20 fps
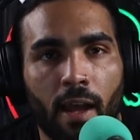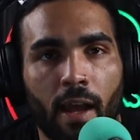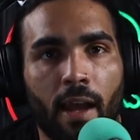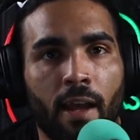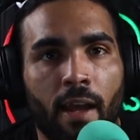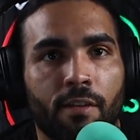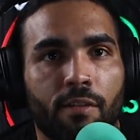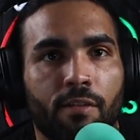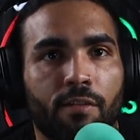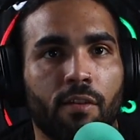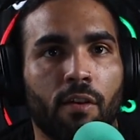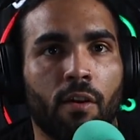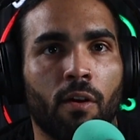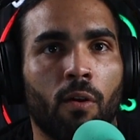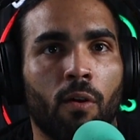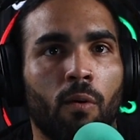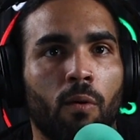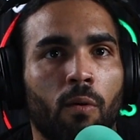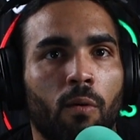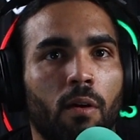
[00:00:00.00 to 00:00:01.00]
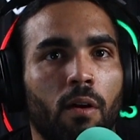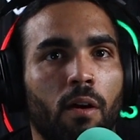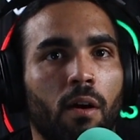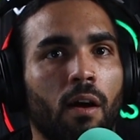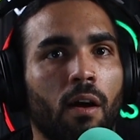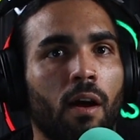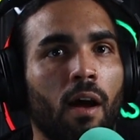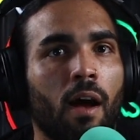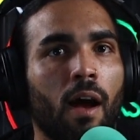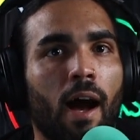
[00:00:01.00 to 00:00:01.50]
And so
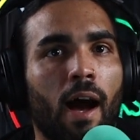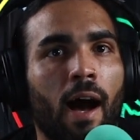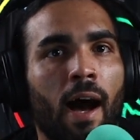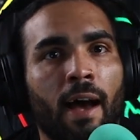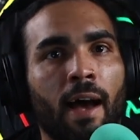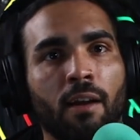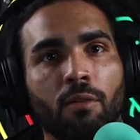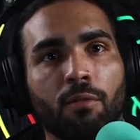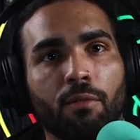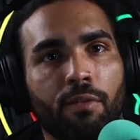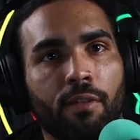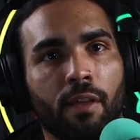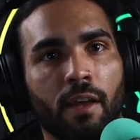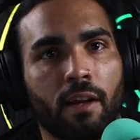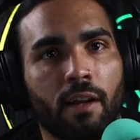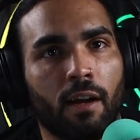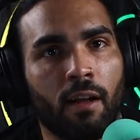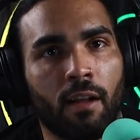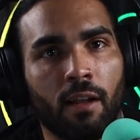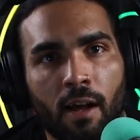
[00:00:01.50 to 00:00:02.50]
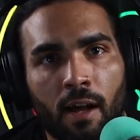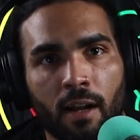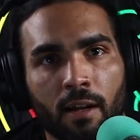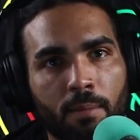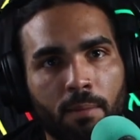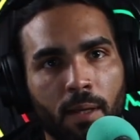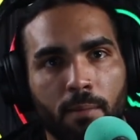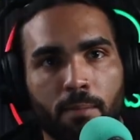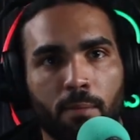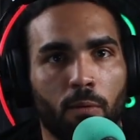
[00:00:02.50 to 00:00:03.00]
I don't think a lot of
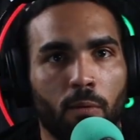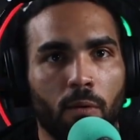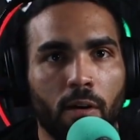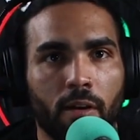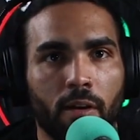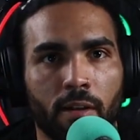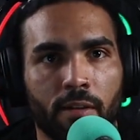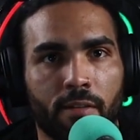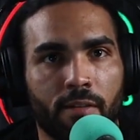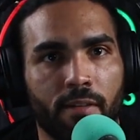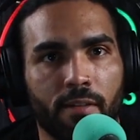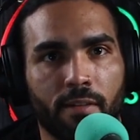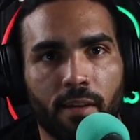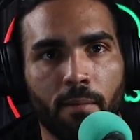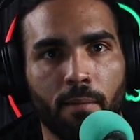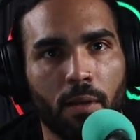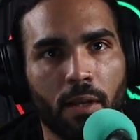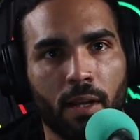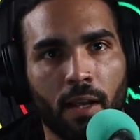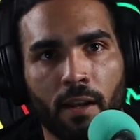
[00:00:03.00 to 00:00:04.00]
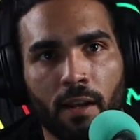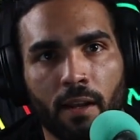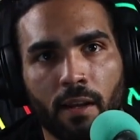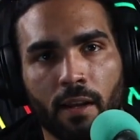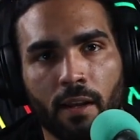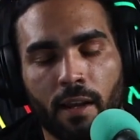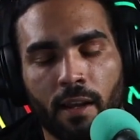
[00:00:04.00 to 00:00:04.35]
people would. It's intimidating.